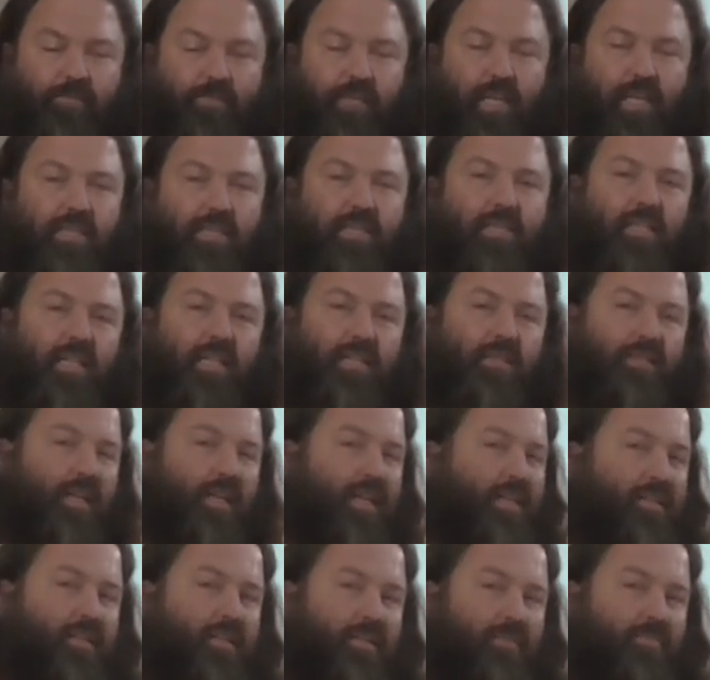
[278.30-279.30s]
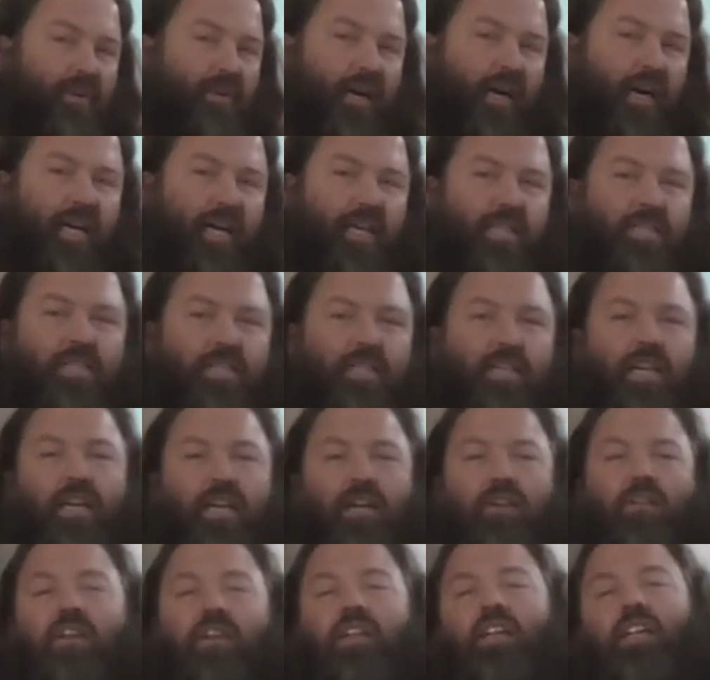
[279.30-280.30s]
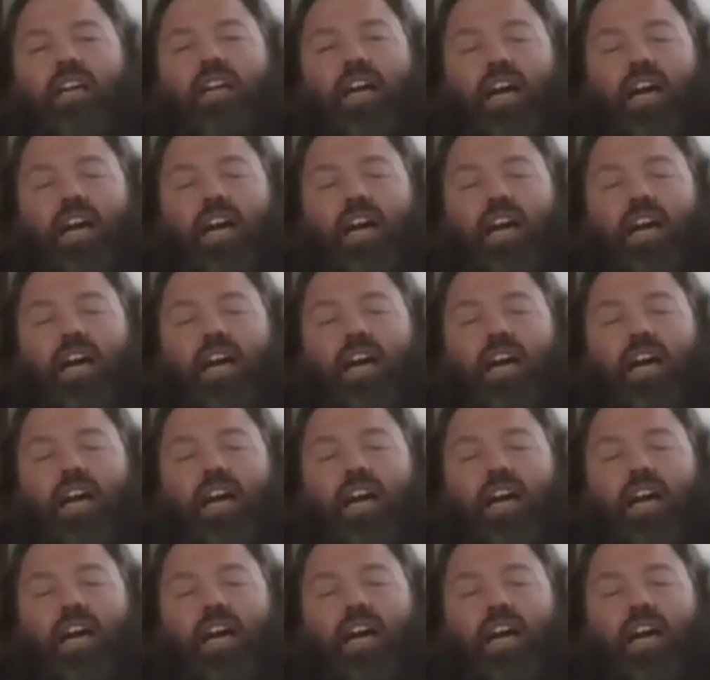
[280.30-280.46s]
that's the past now,